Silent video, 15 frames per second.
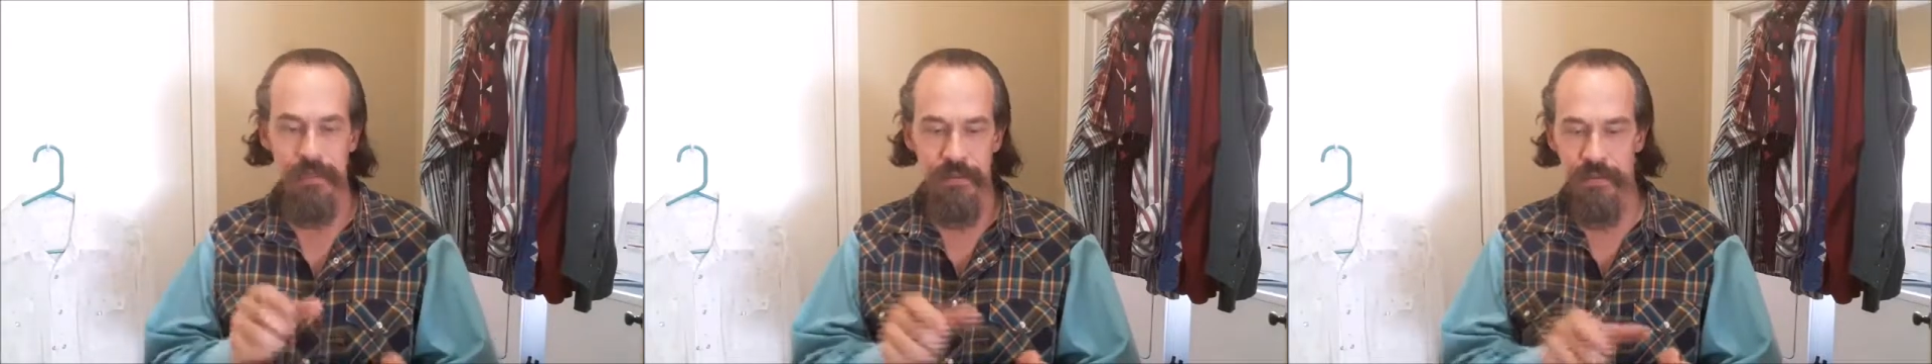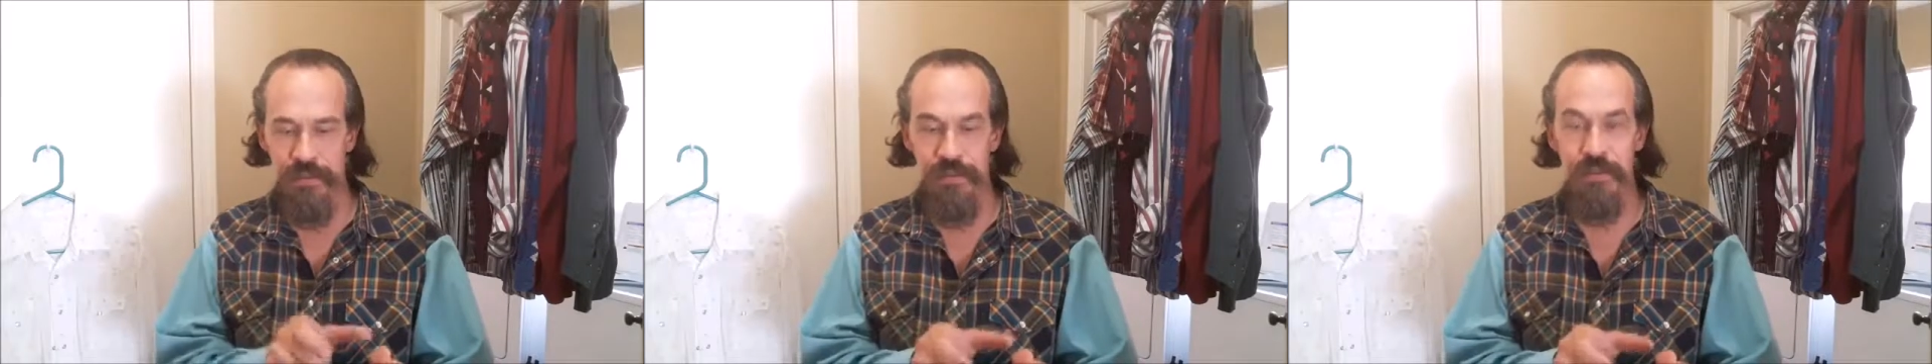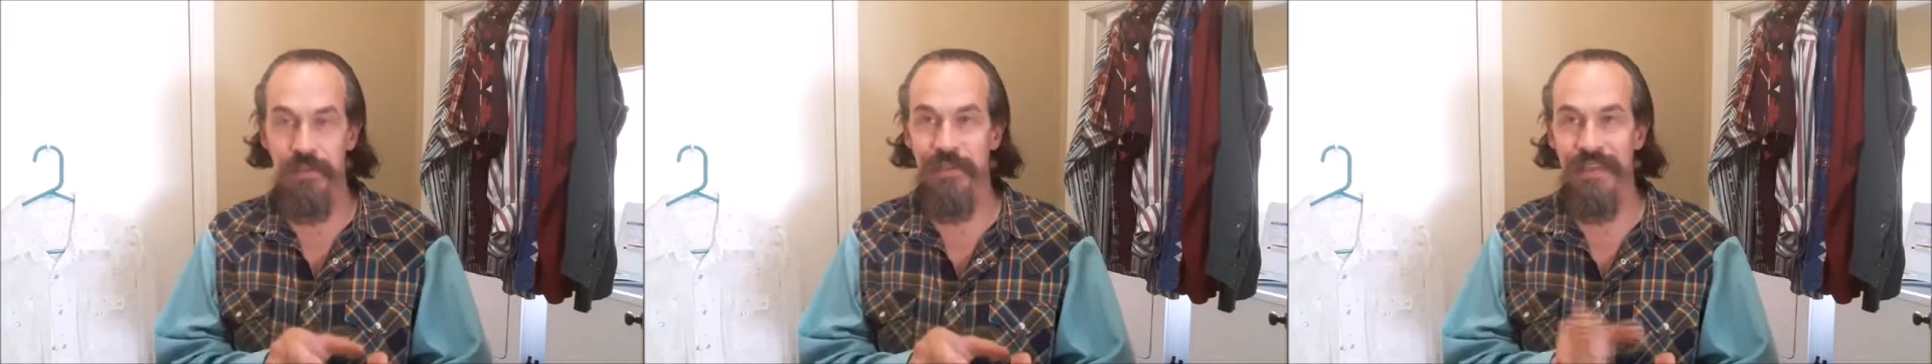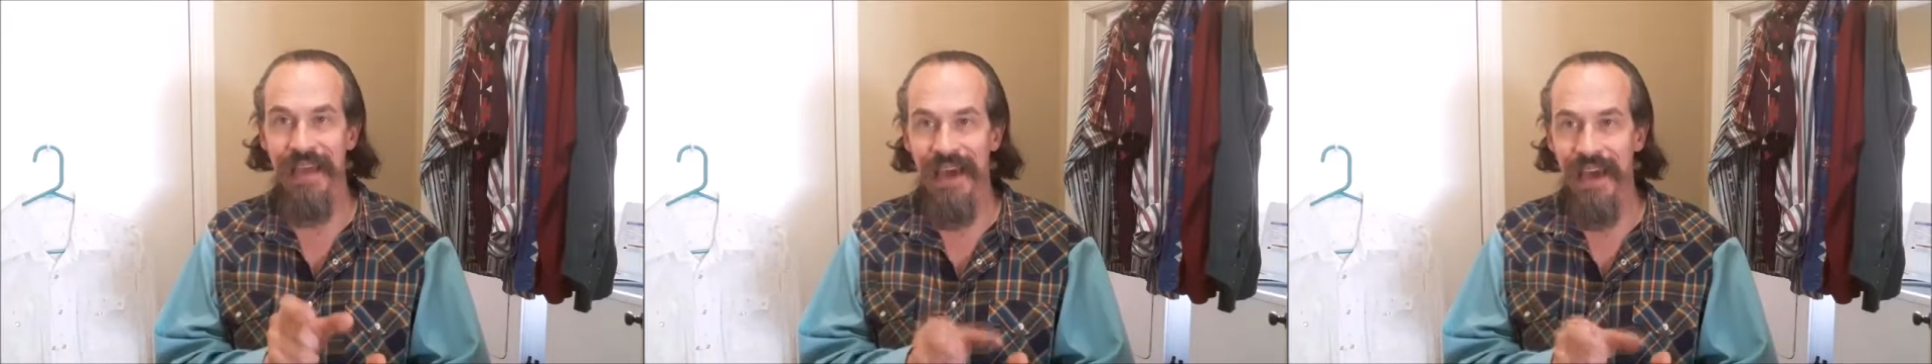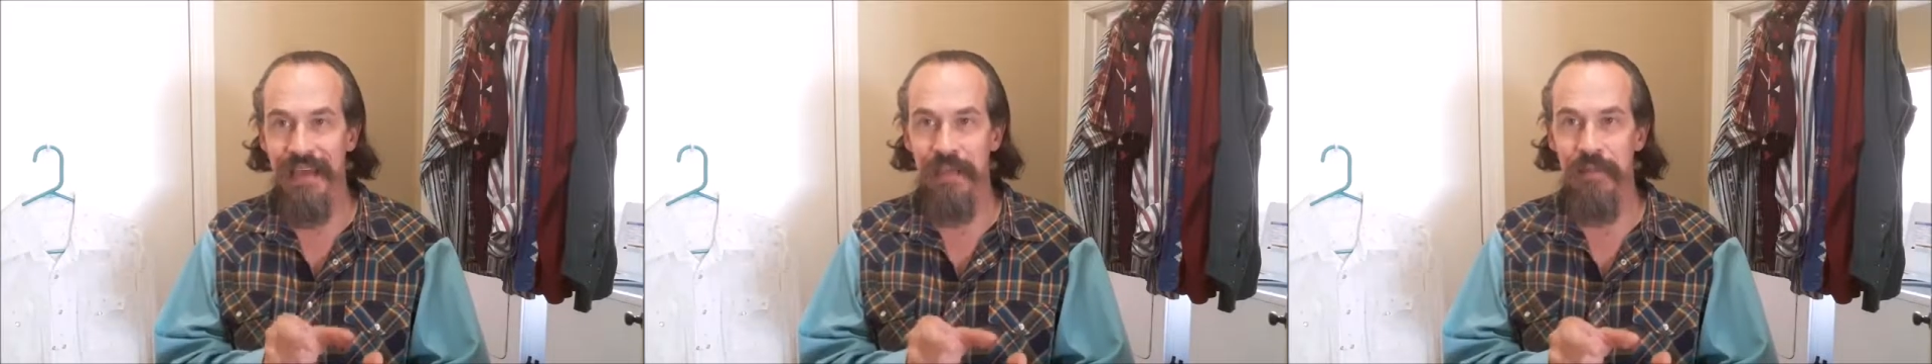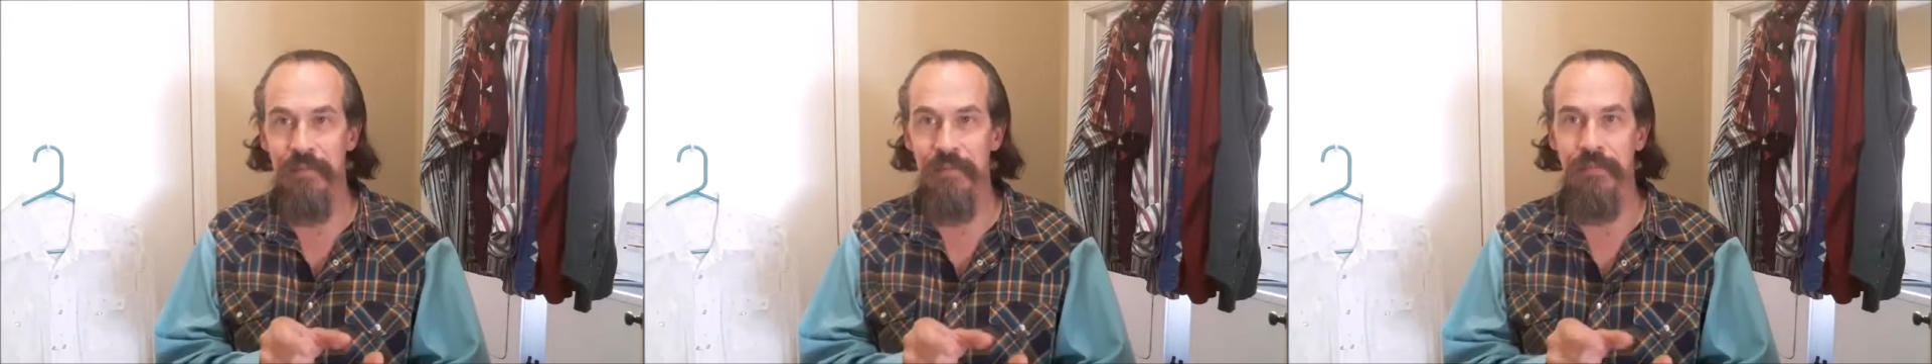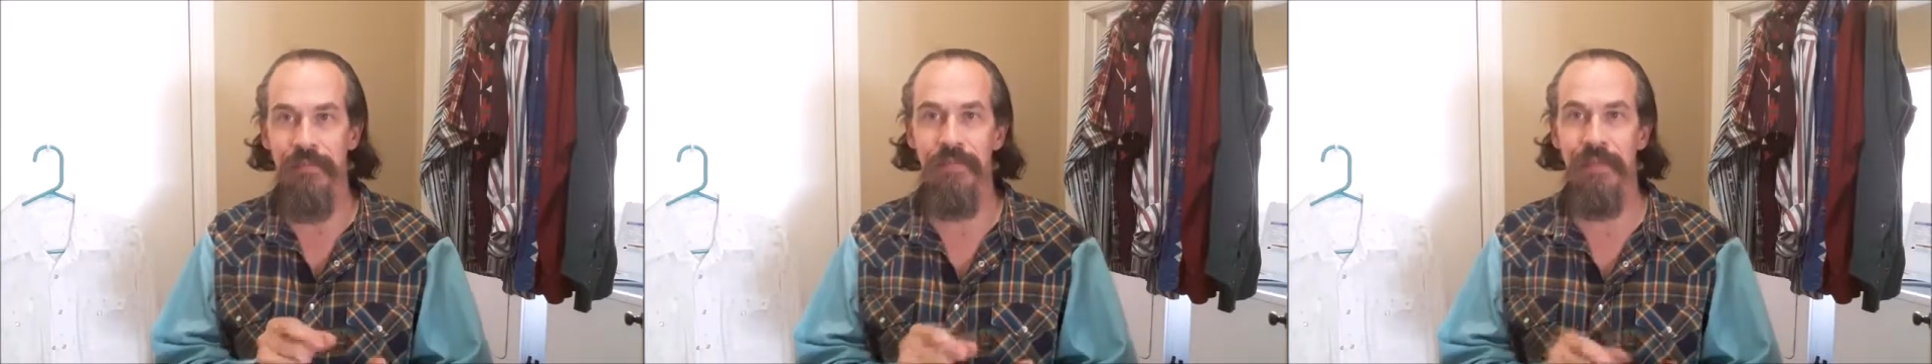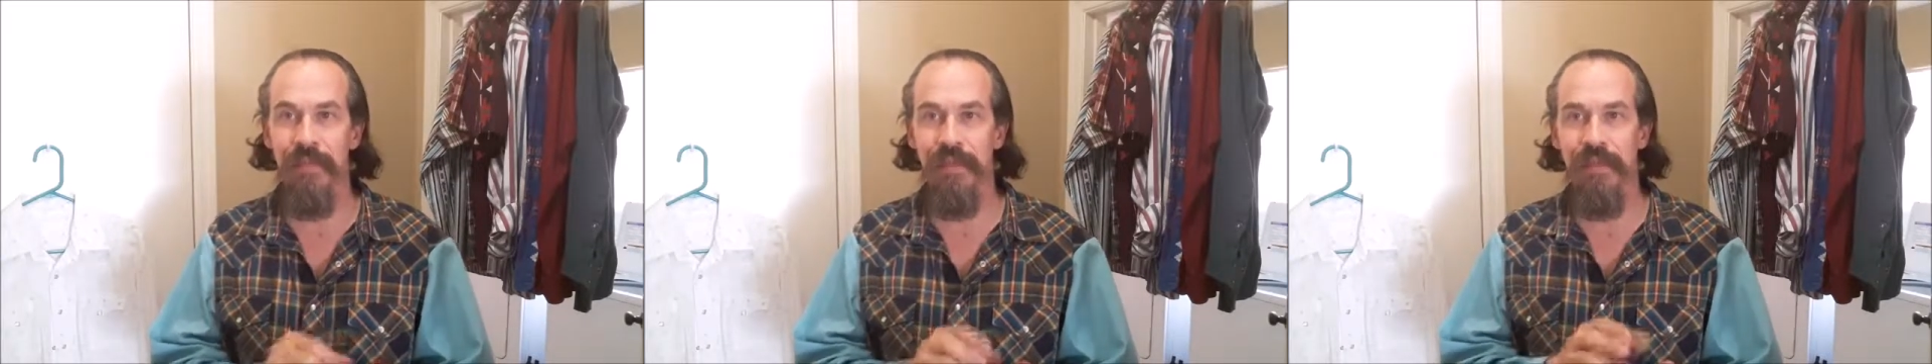you search the item,
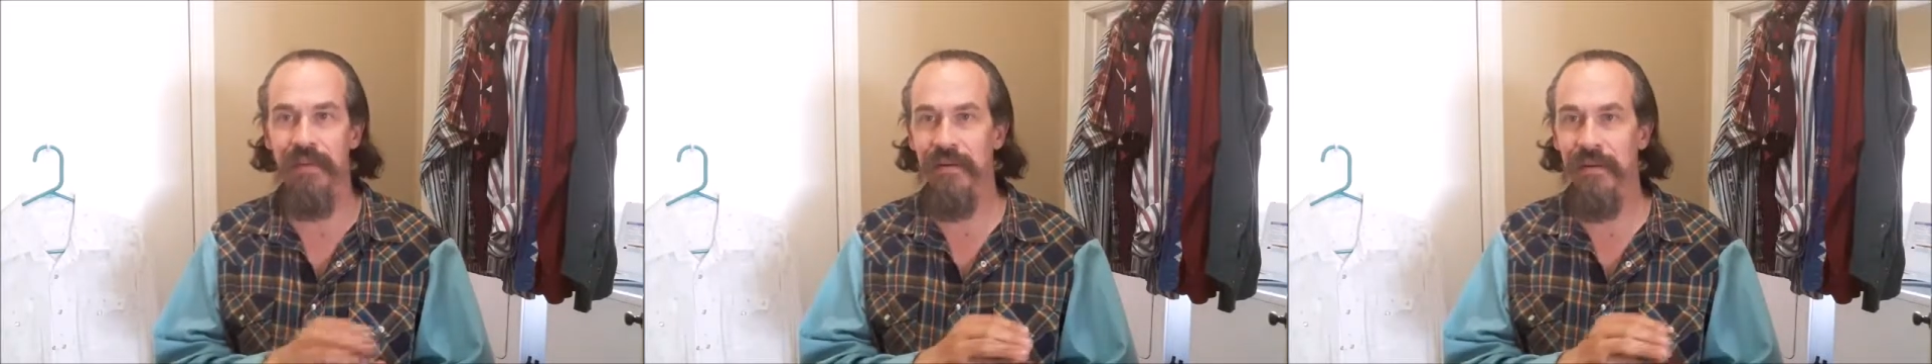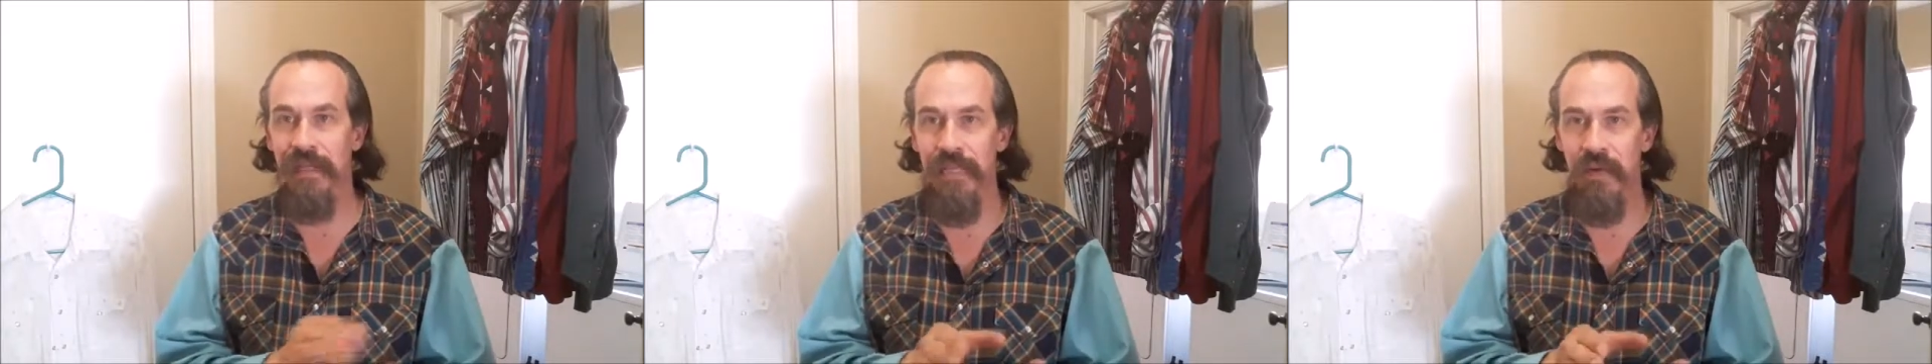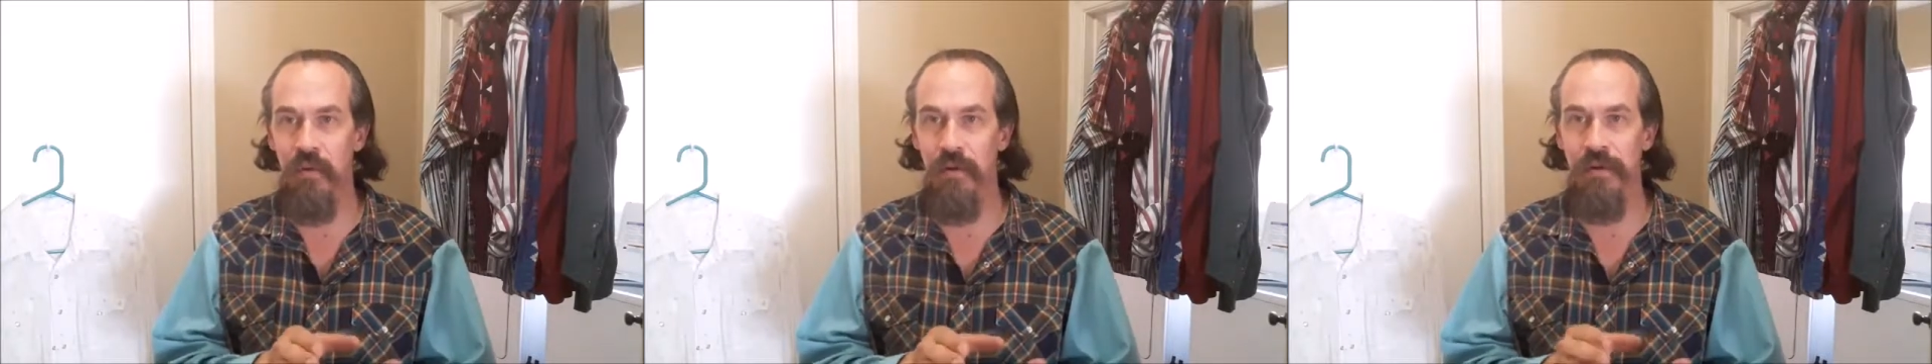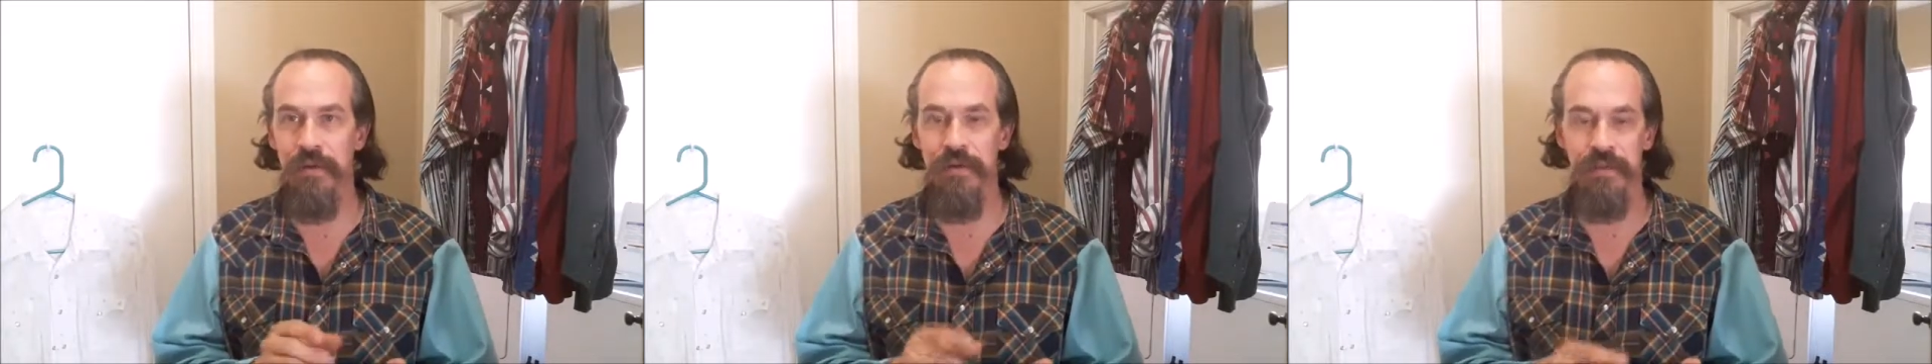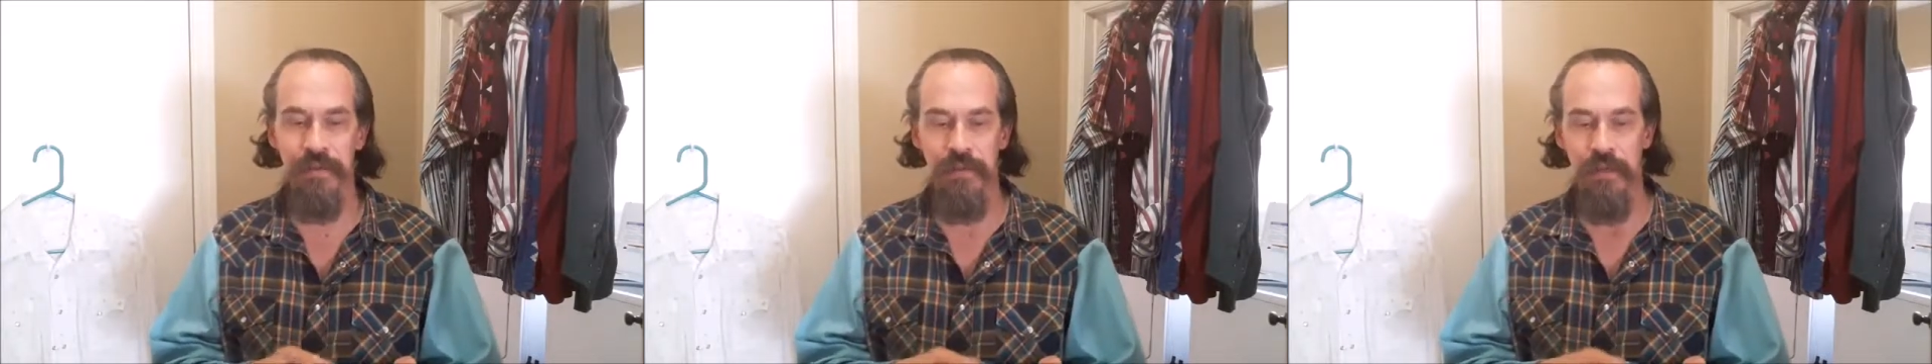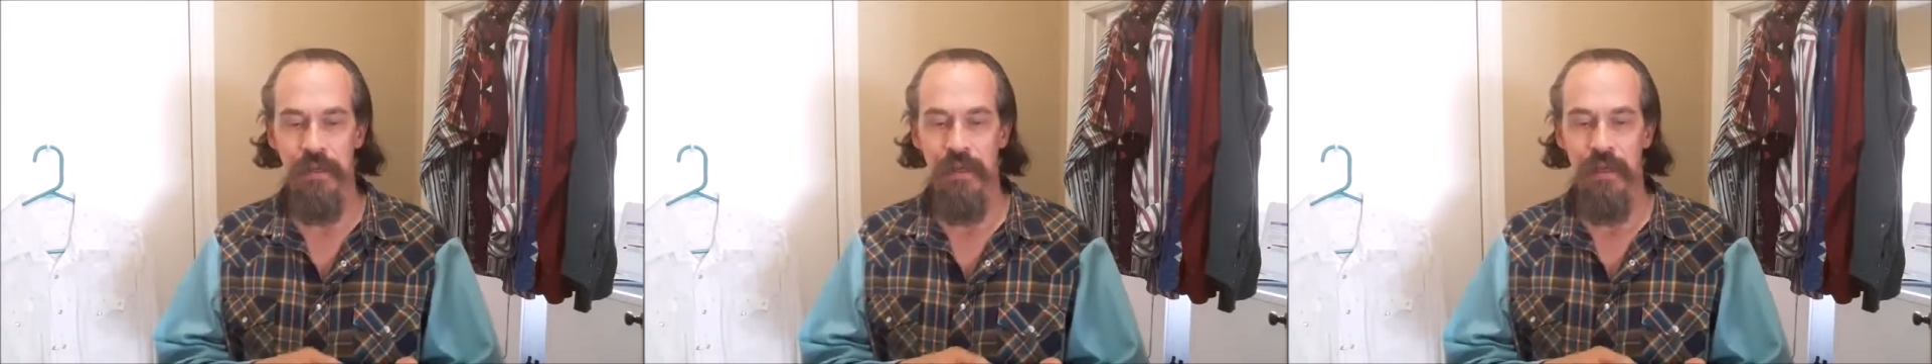keywords,